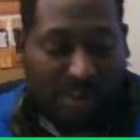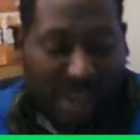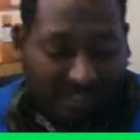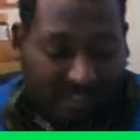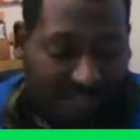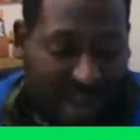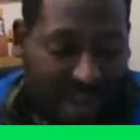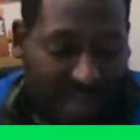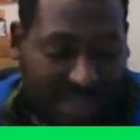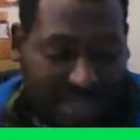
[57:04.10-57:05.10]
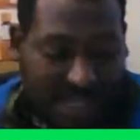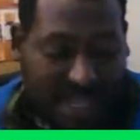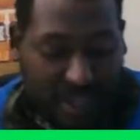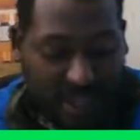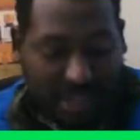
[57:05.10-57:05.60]
passion flower because they
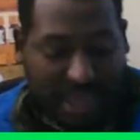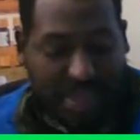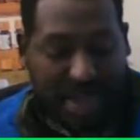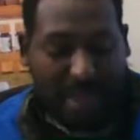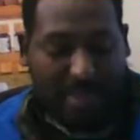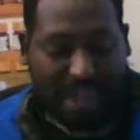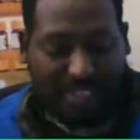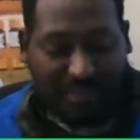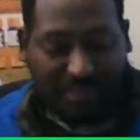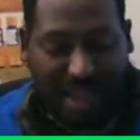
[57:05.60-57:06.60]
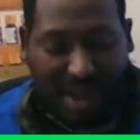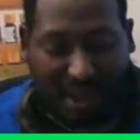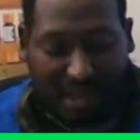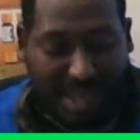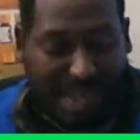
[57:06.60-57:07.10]
know that passion
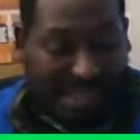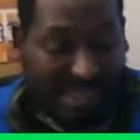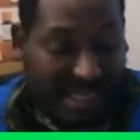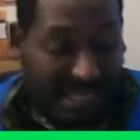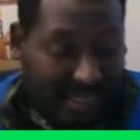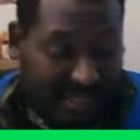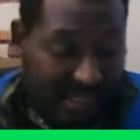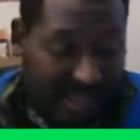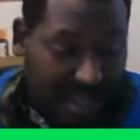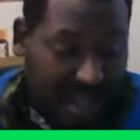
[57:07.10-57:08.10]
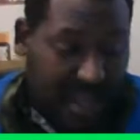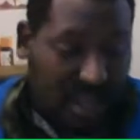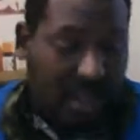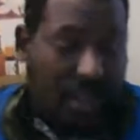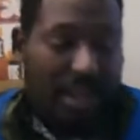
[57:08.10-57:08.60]
flower may assist
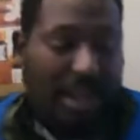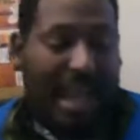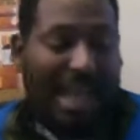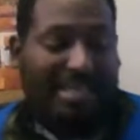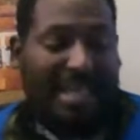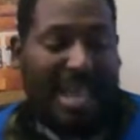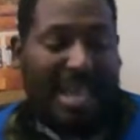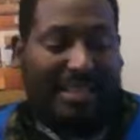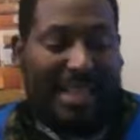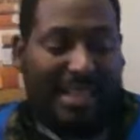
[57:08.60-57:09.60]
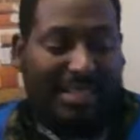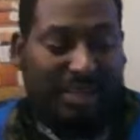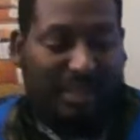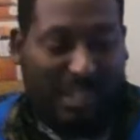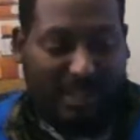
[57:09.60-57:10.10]
as an
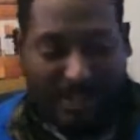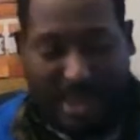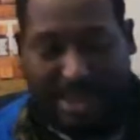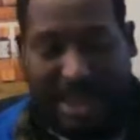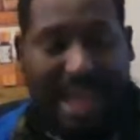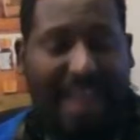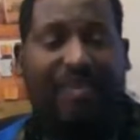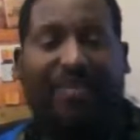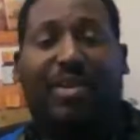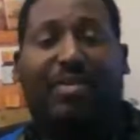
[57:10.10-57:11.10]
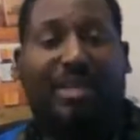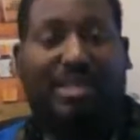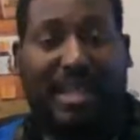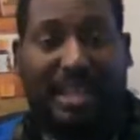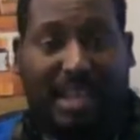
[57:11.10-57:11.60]
anti-stress plant. I have a friend
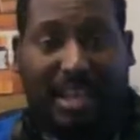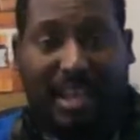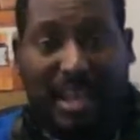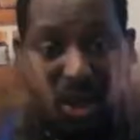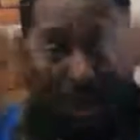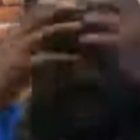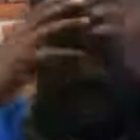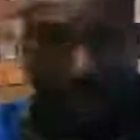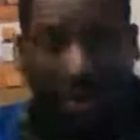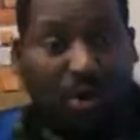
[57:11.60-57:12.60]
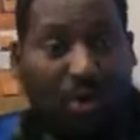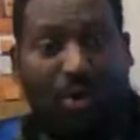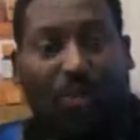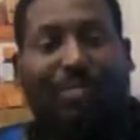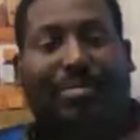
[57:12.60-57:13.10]
recently who went
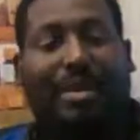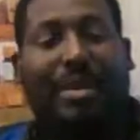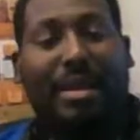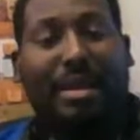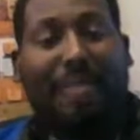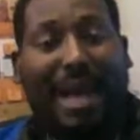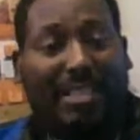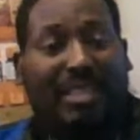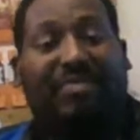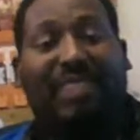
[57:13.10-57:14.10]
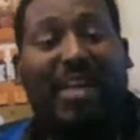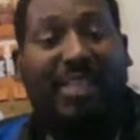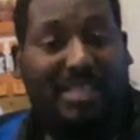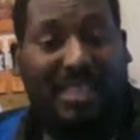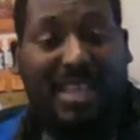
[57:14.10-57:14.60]
cuckoo. Passion flower
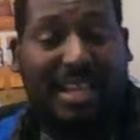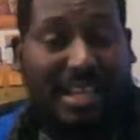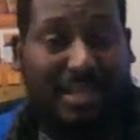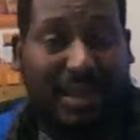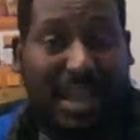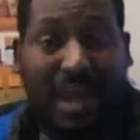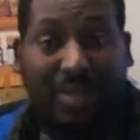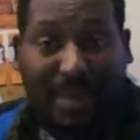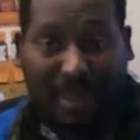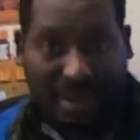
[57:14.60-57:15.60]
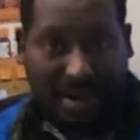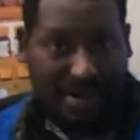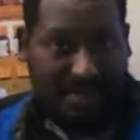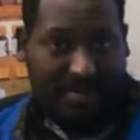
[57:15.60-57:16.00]
is the thing that's been helping her.